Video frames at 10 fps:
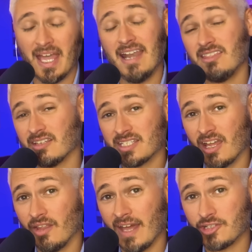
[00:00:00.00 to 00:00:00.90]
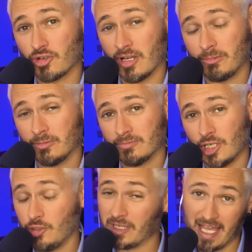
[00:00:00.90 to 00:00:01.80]
Anything to say on that, Trump?
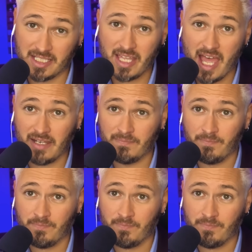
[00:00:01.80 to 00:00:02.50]
Are you against that?